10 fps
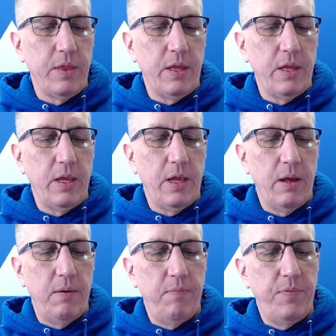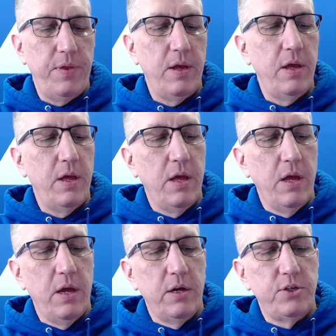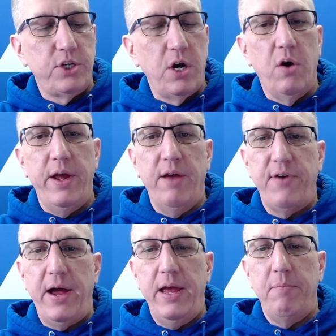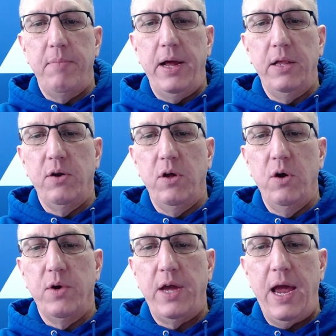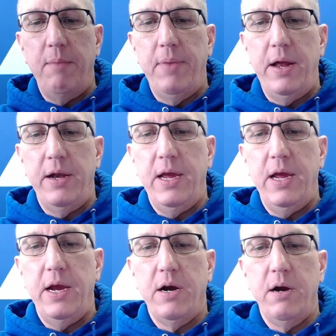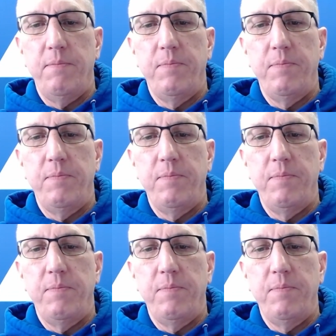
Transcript: Actions. So if I hit my little OK button here